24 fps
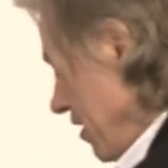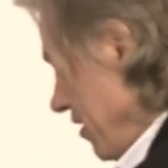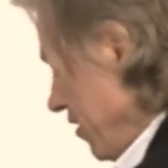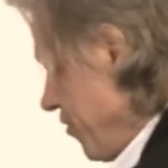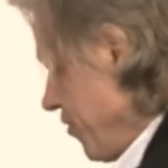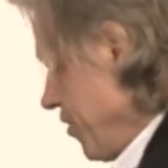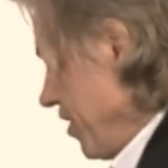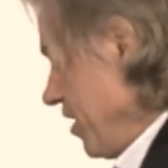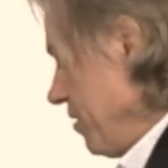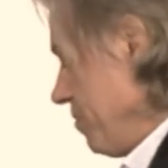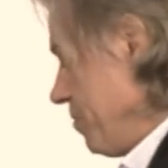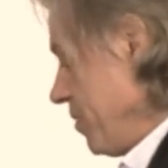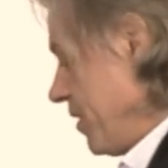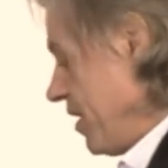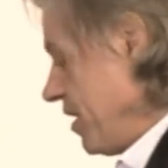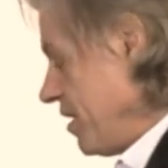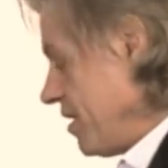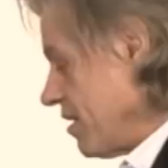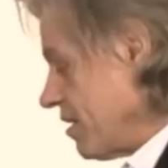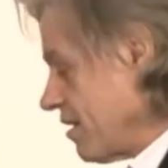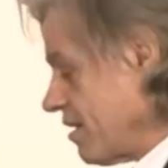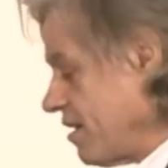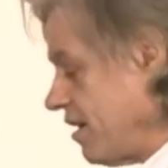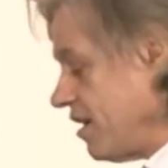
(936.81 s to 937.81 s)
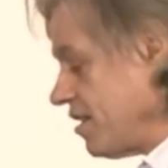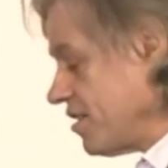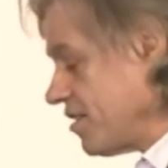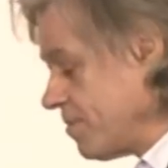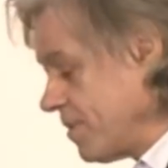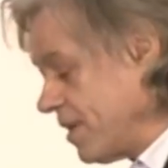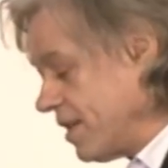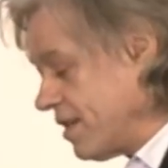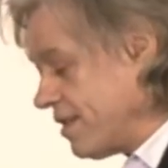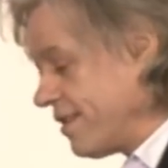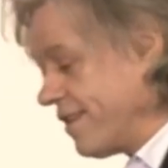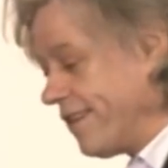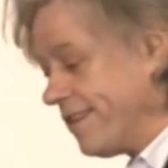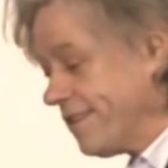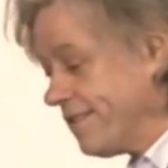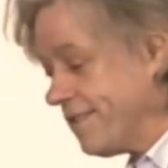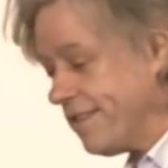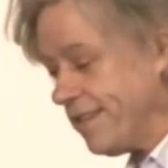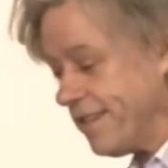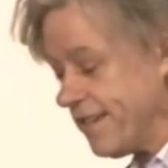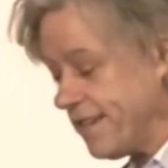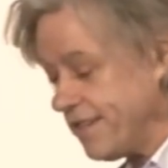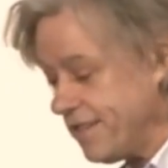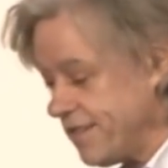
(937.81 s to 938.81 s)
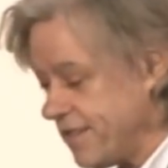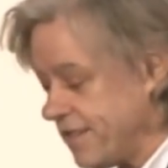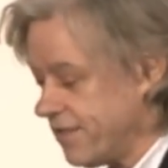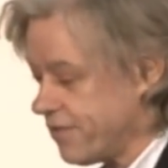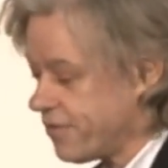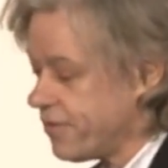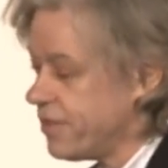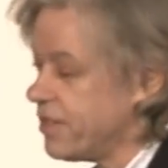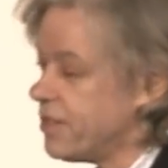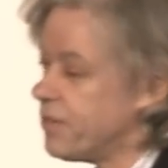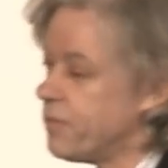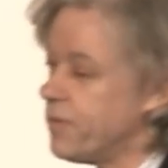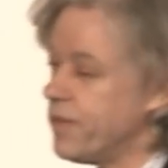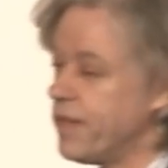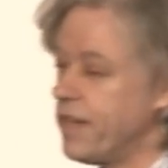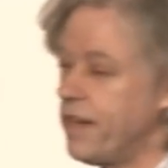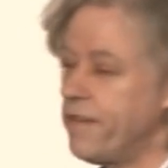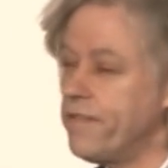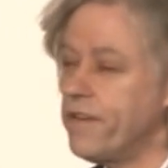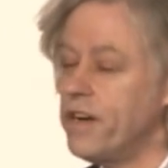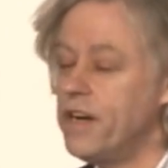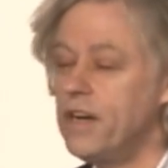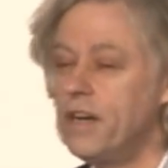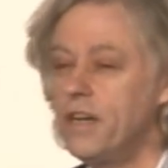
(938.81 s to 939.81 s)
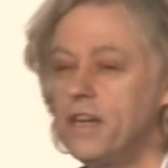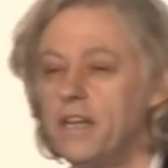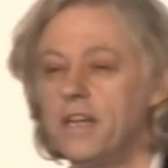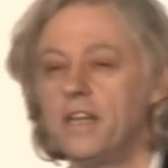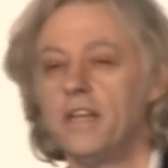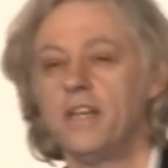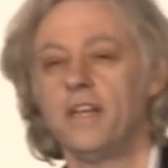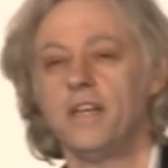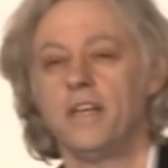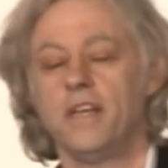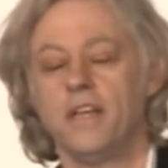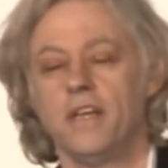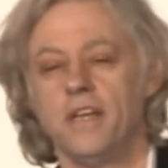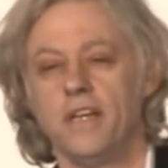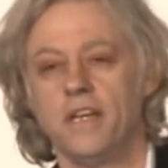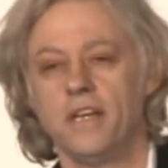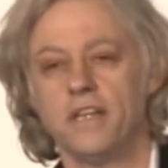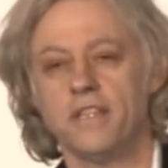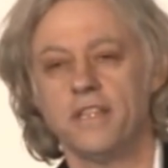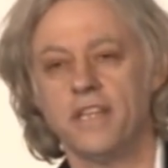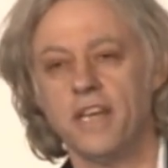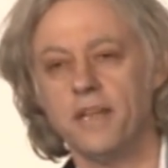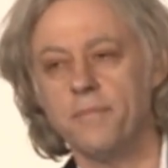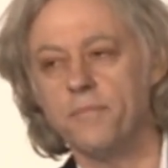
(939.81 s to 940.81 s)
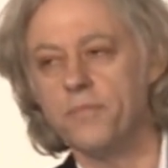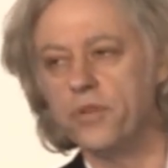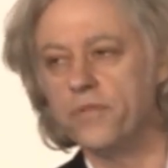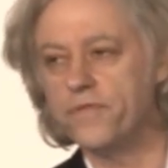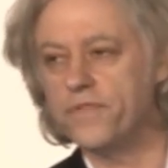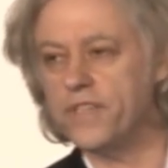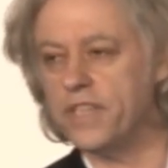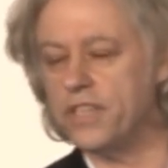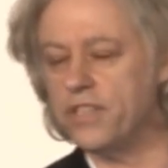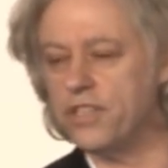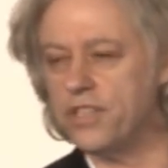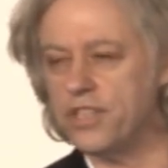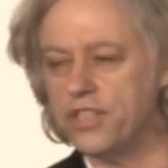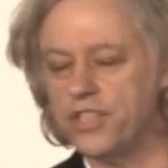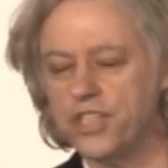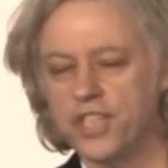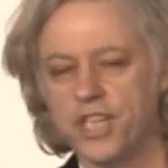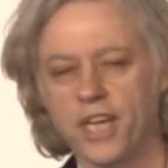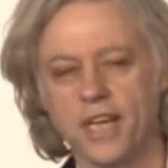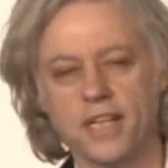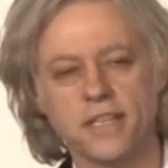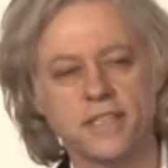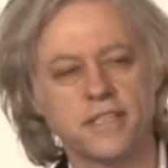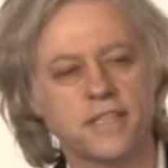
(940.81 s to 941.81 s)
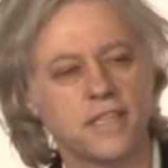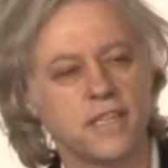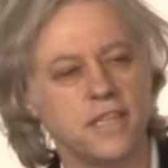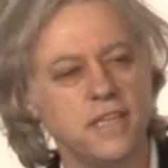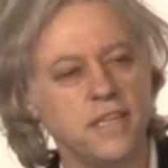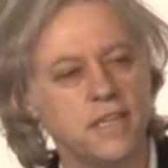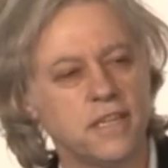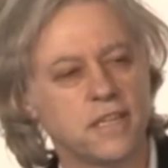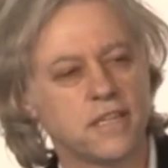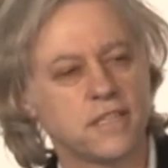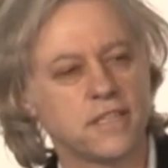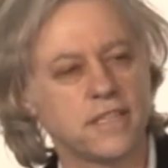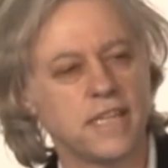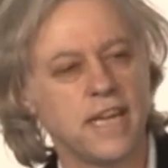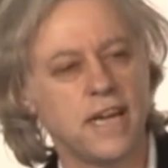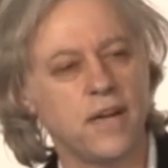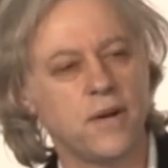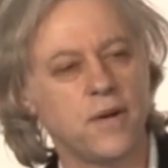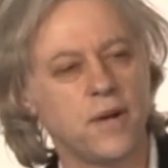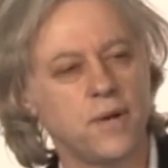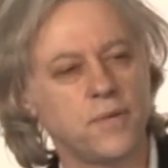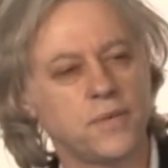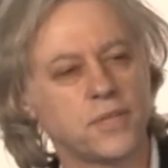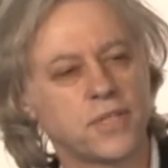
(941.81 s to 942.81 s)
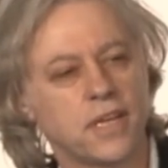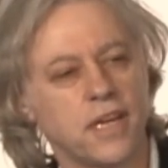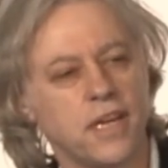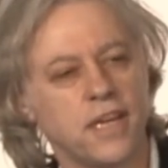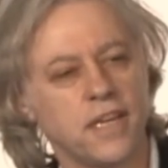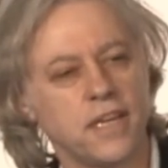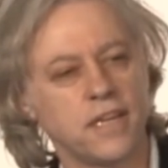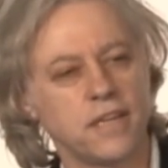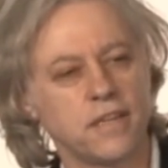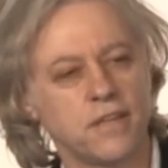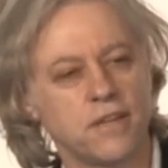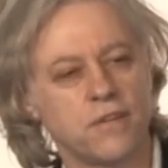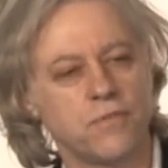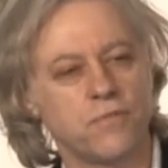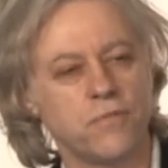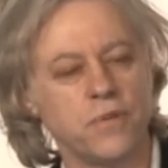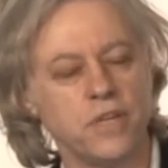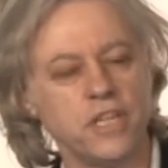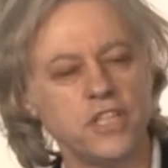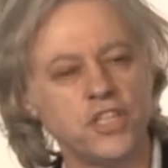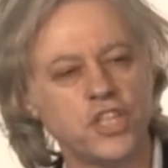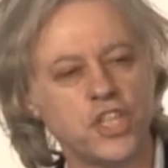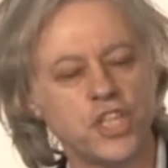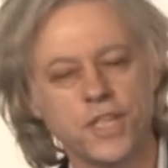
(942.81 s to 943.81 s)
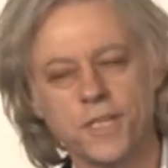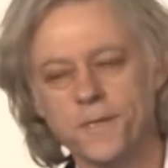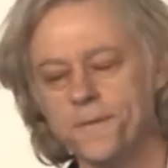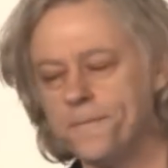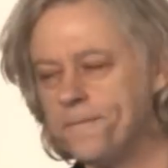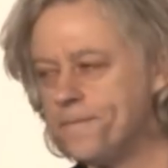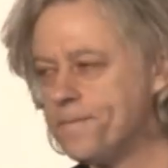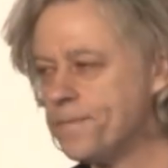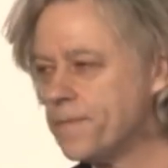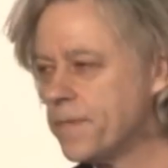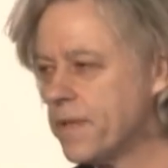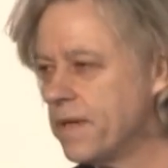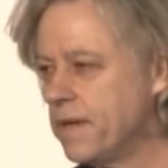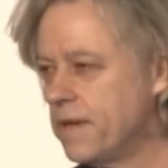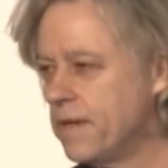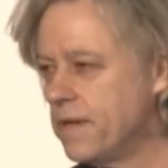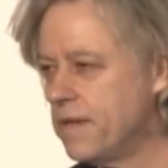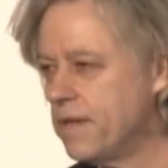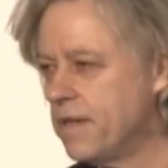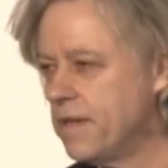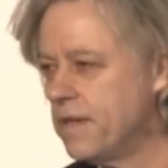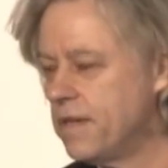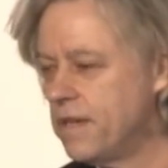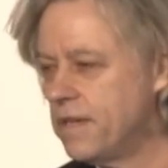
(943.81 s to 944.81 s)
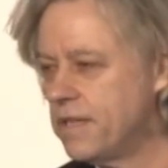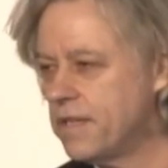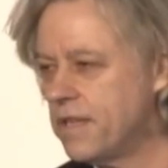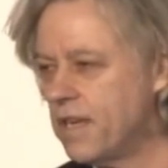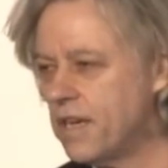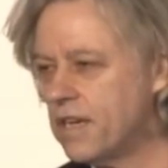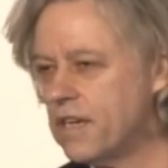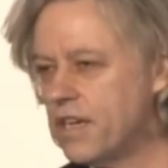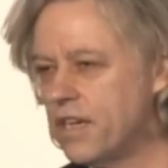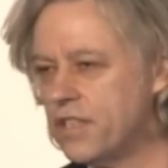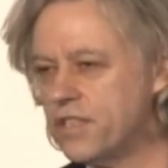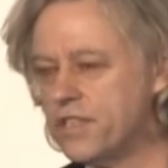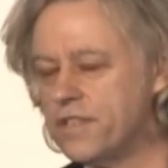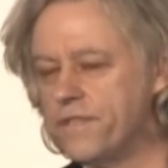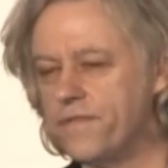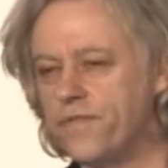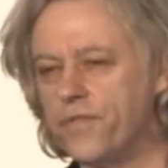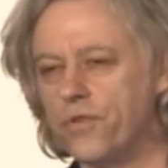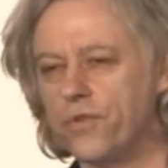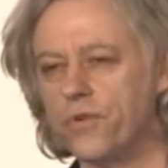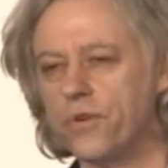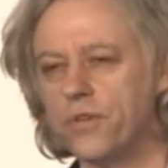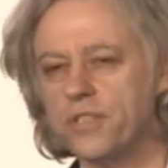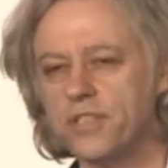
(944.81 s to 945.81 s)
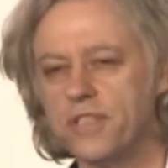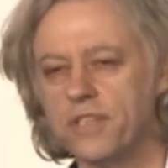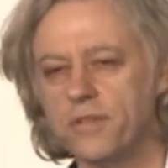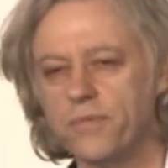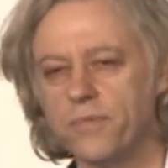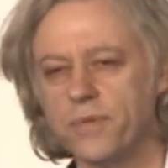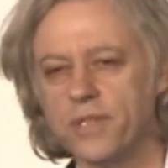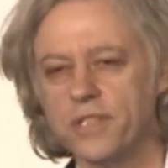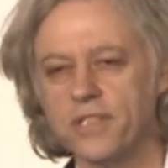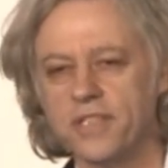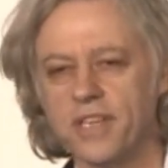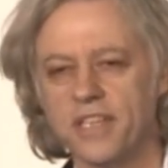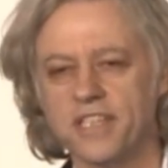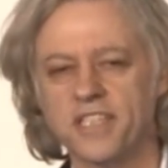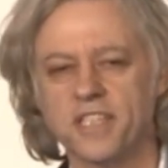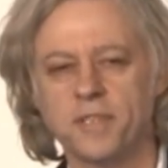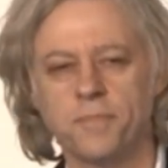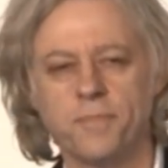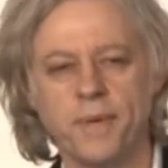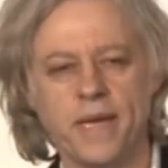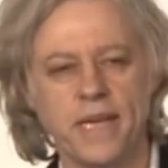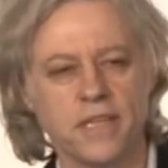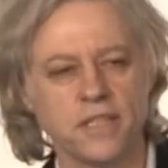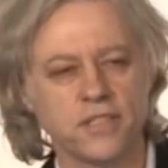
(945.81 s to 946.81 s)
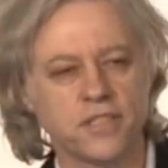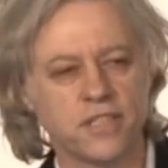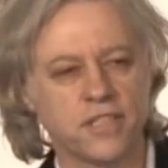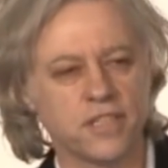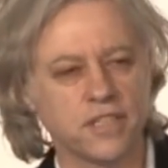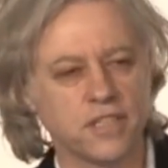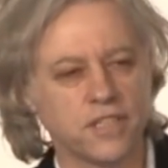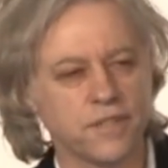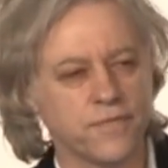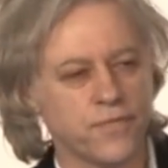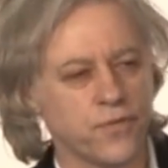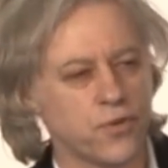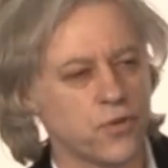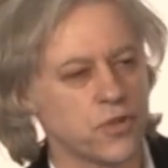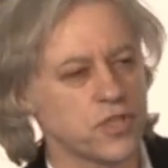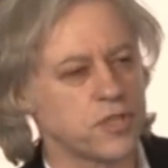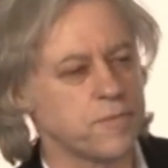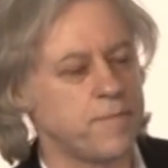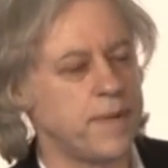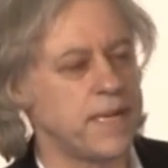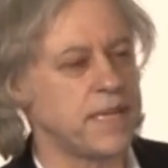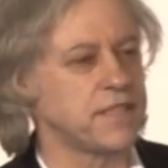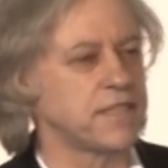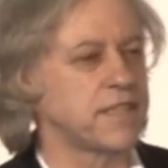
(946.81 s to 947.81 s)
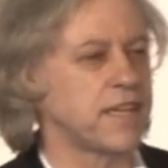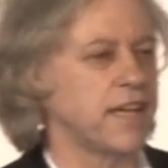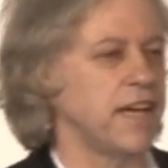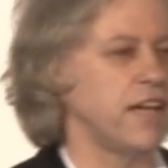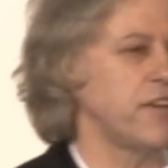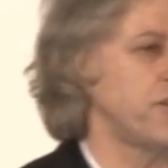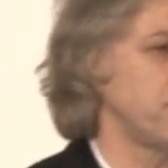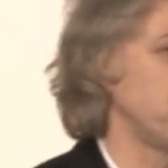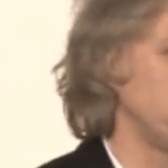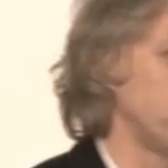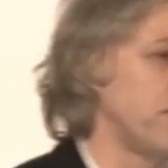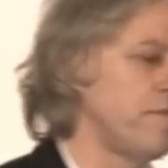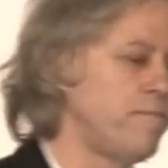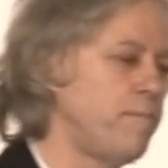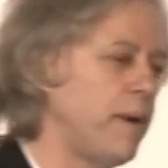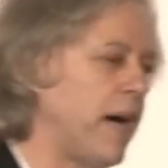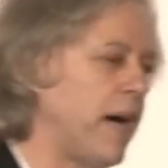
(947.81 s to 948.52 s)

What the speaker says: 3p it cost me in 1983 or whatever. Then moved into Chelsea because now I was getting rich. Then got divorced and was expelled to the divorce man's ghetto of